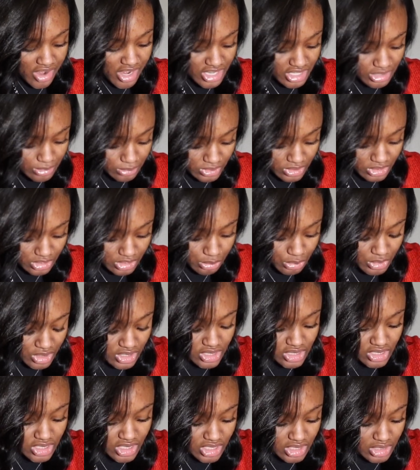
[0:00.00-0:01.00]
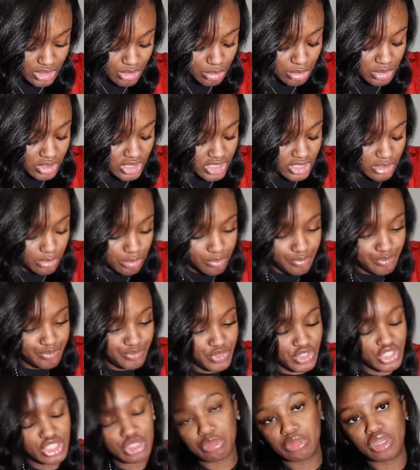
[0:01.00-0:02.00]
ain't really much to explain.
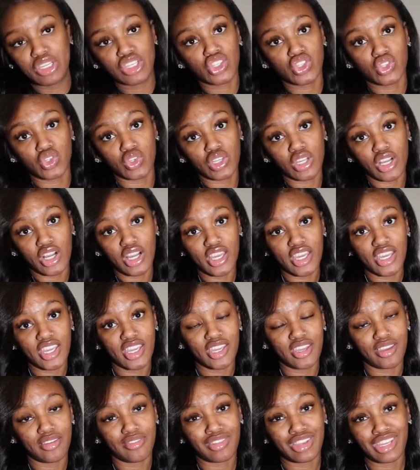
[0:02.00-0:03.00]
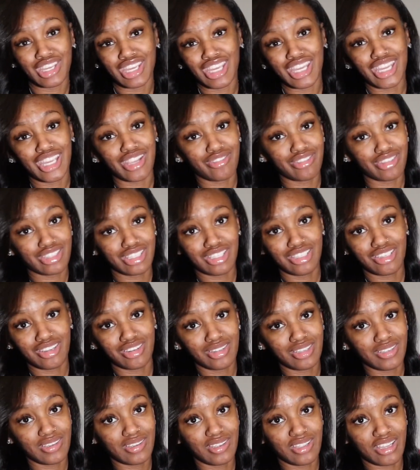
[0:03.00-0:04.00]
Just make sure y'all have everything y'all
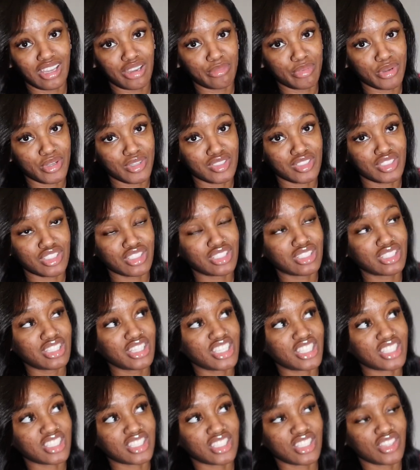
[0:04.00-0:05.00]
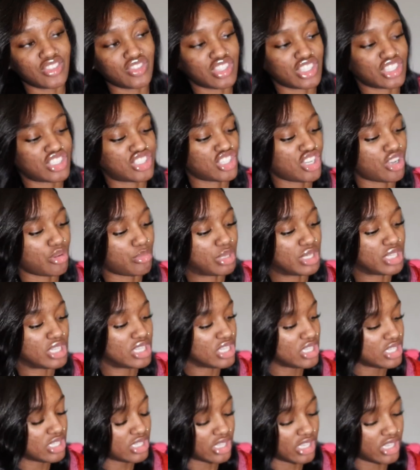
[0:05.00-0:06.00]
need in y'all purse. Just think of stuff that y'all be
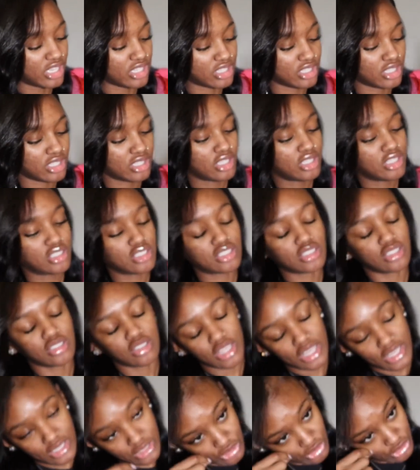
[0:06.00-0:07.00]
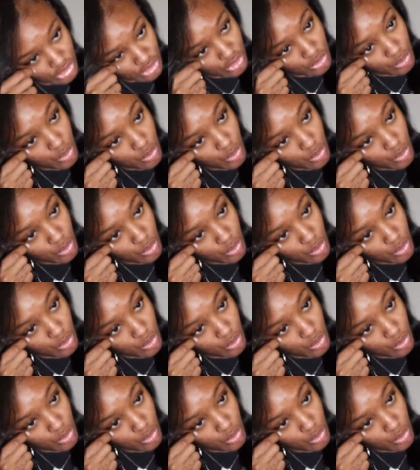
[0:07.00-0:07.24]
neat, like, so that you